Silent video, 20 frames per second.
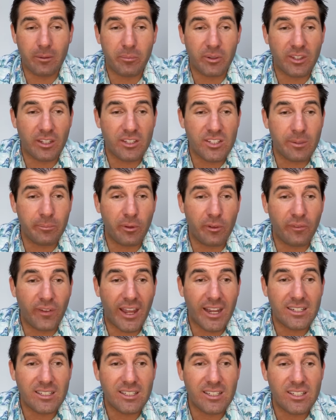but the simple
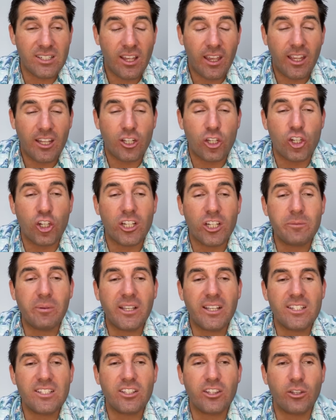fact is just
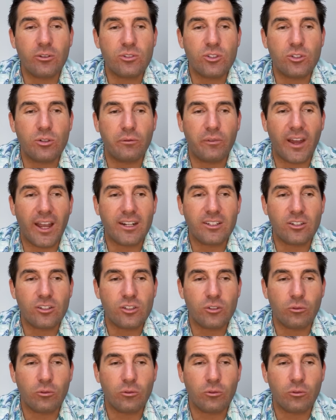because of those two factors,